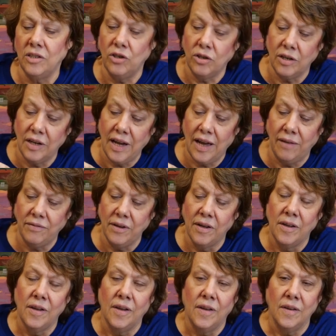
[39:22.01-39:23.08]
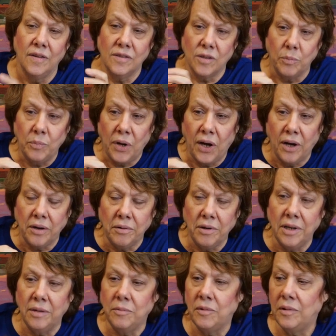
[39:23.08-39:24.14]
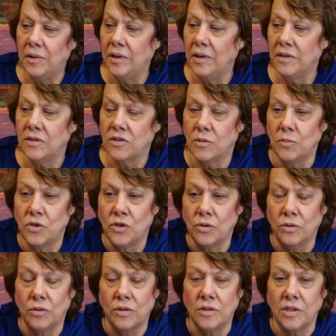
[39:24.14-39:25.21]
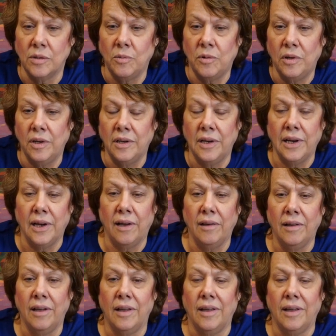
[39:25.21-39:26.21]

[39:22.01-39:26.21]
You could have some pottery in one, some jewels in one now,